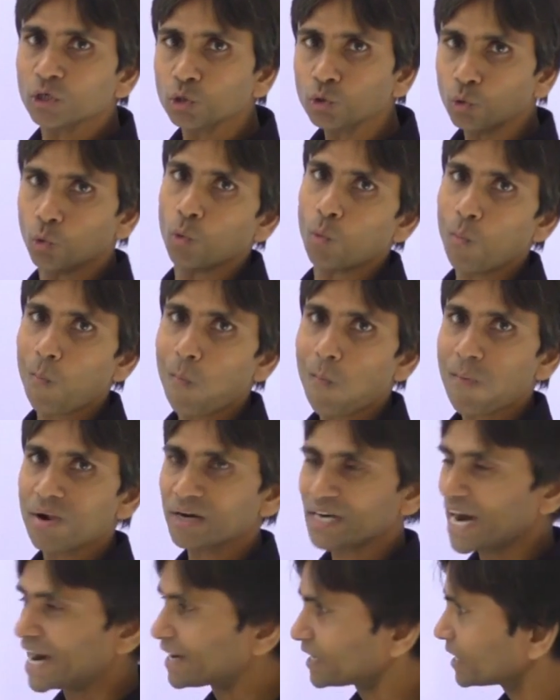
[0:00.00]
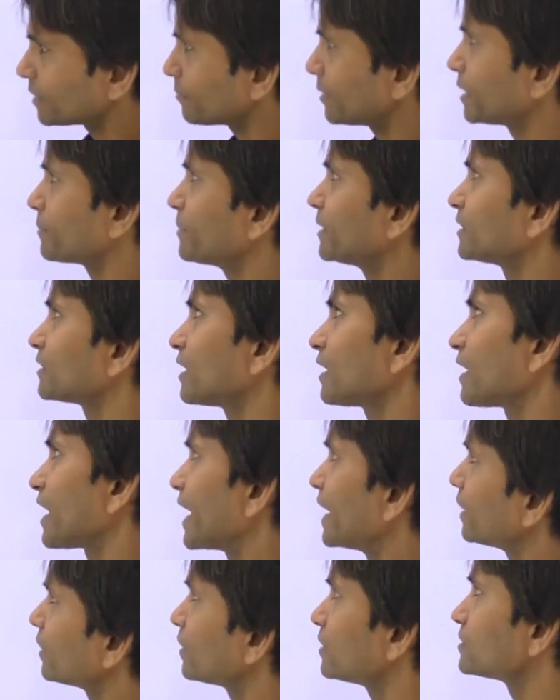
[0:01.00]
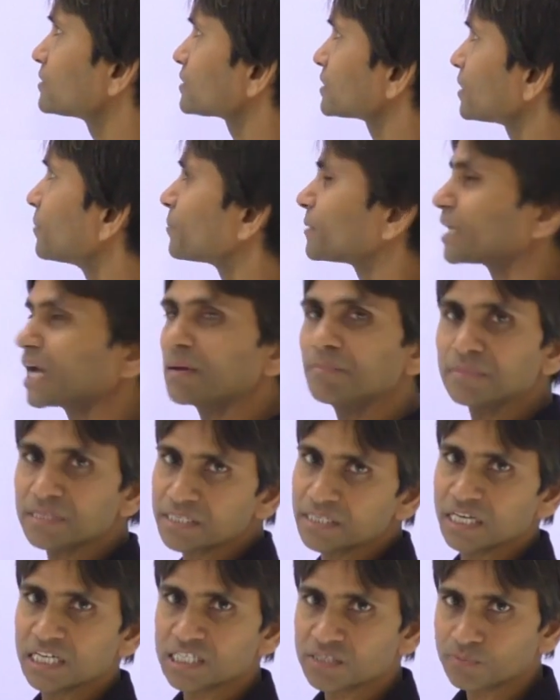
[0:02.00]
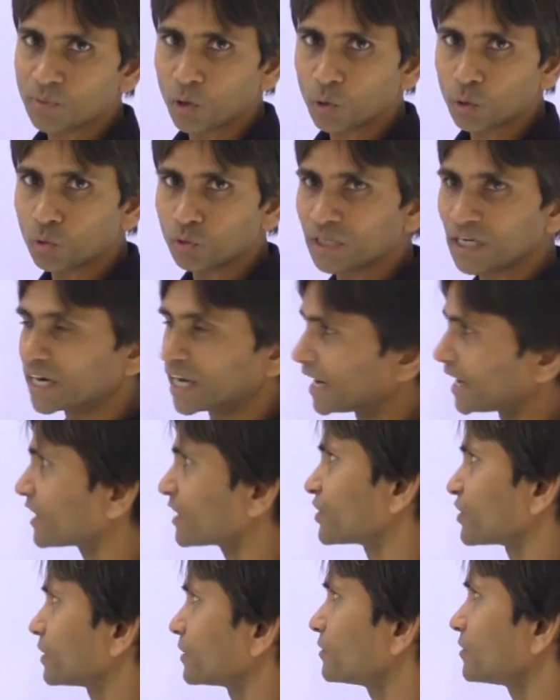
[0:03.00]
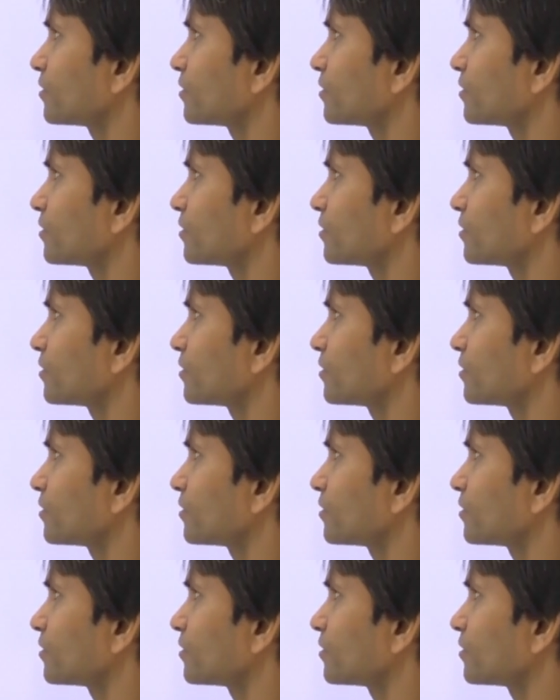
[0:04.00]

to writing between the line, and sometimes he has followed the direction,